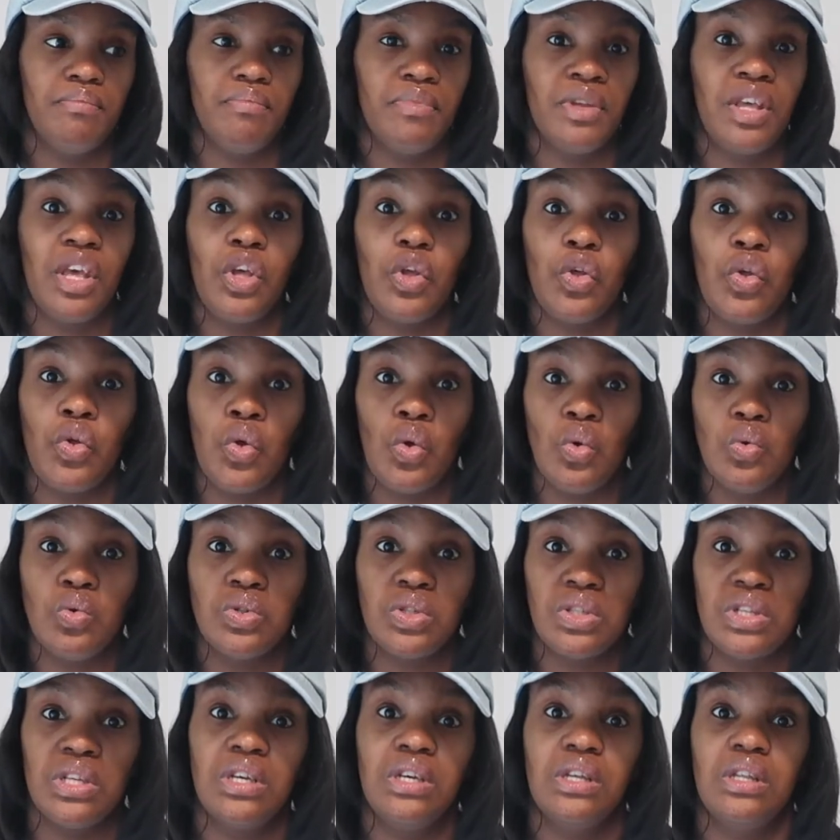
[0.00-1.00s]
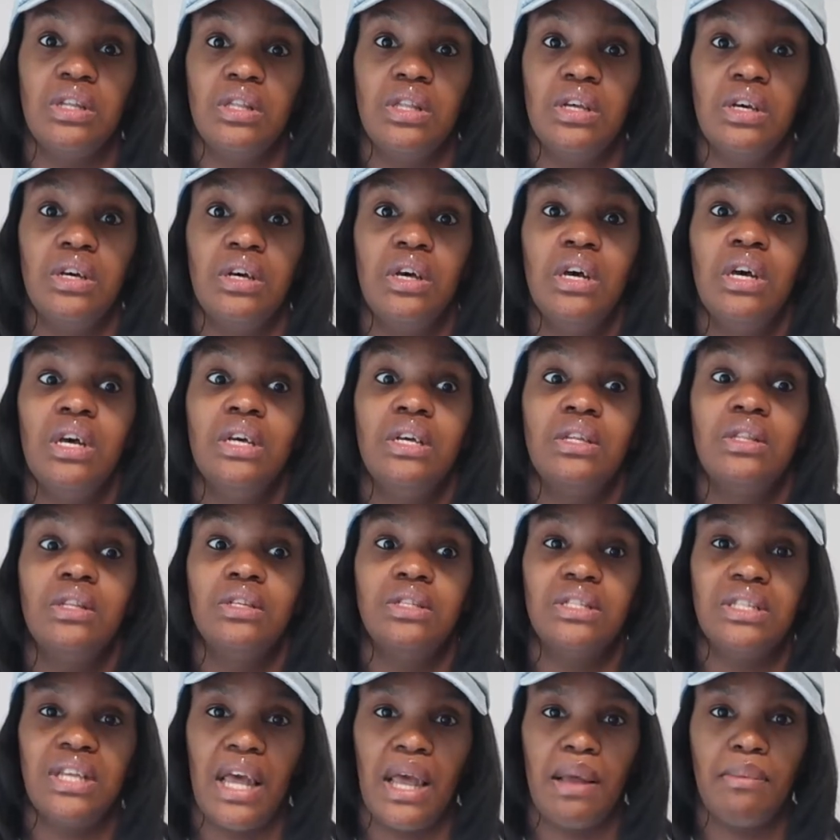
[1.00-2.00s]
get used to the
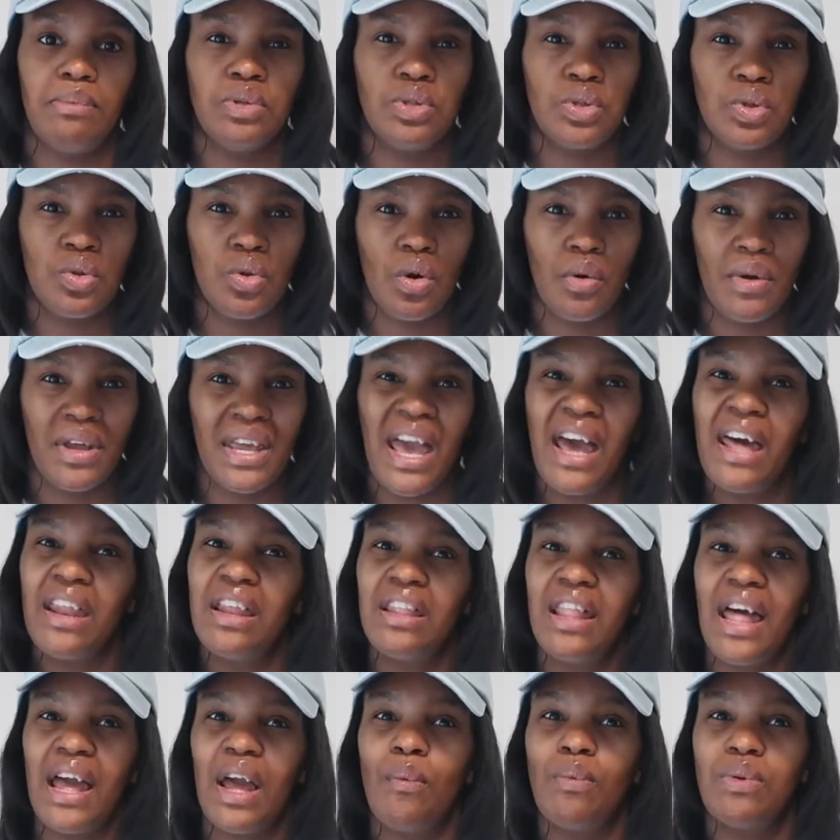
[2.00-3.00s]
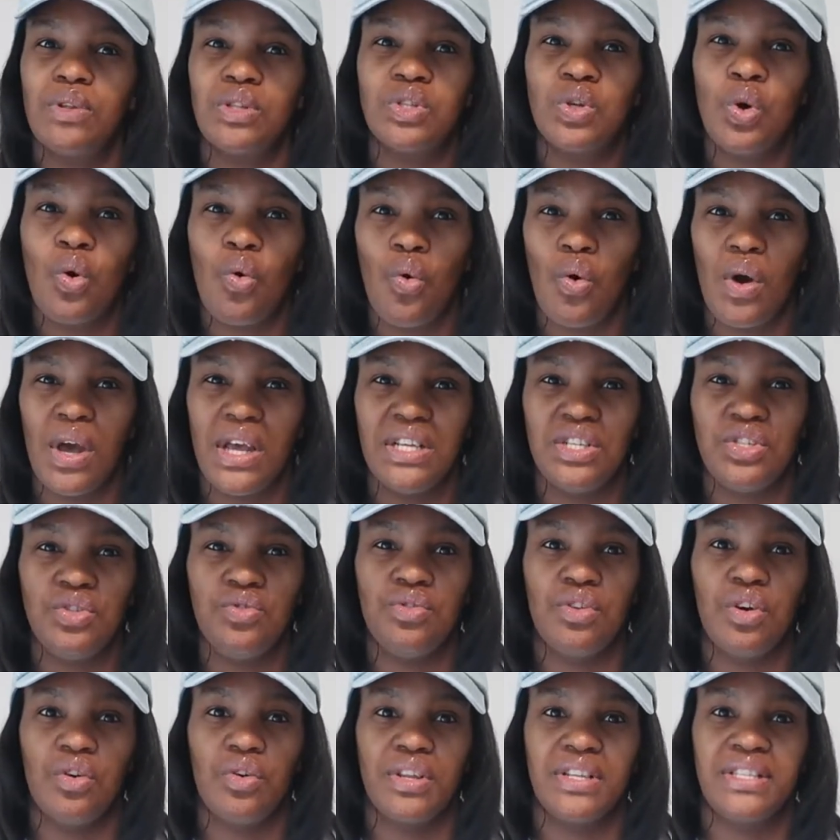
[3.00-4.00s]
same story, kind of like with toys, you
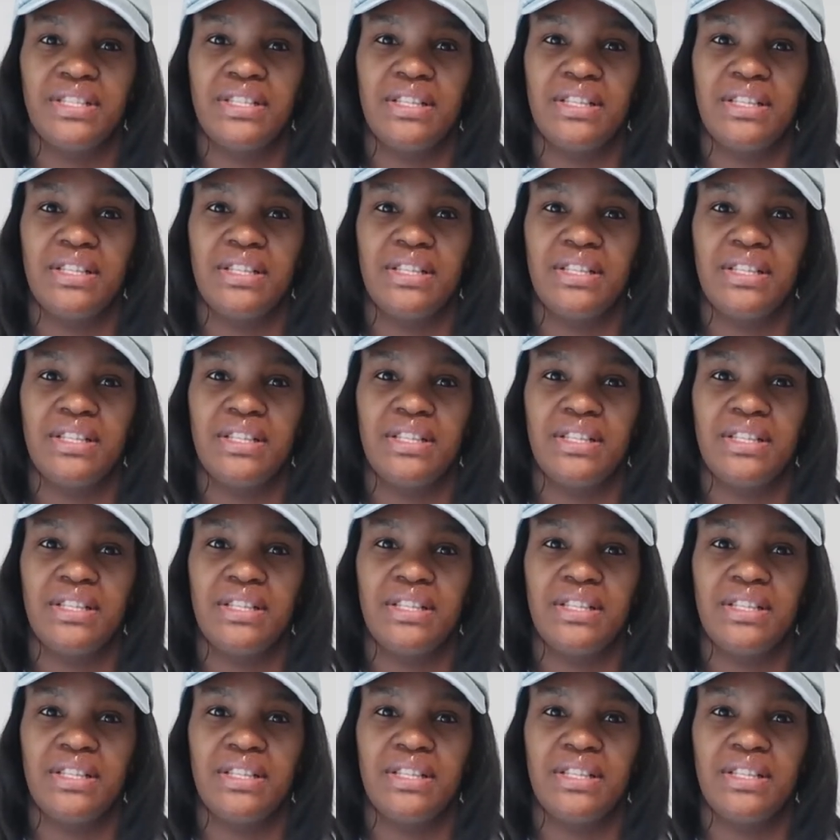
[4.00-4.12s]
know.